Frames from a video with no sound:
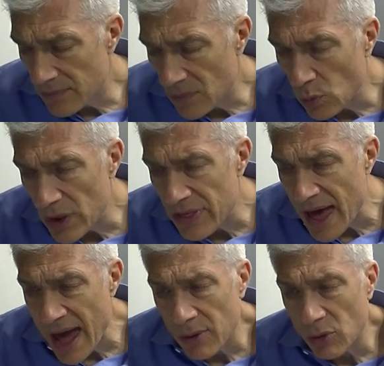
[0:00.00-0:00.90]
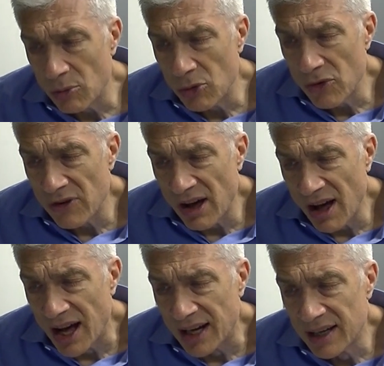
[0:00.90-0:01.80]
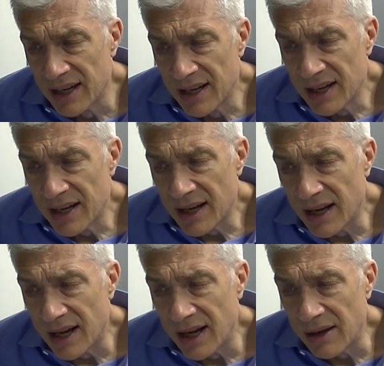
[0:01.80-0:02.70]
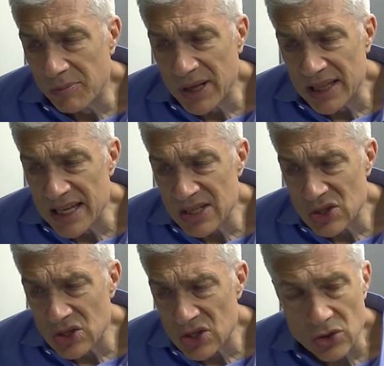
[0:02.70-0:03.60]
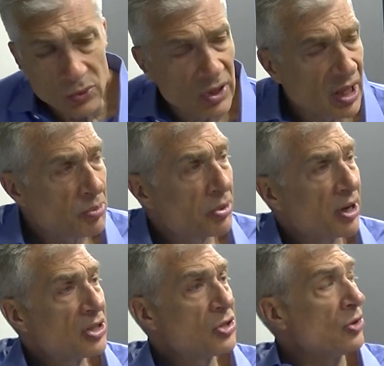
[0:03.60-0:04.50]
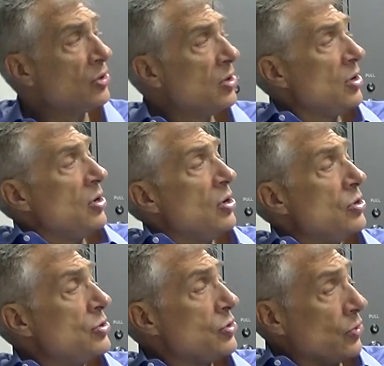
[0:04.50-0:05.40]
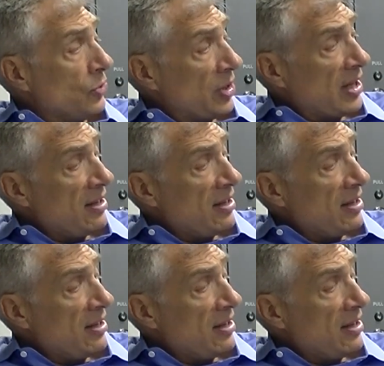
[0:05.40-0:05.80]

with that, we'll move on. But this is just really a partial story.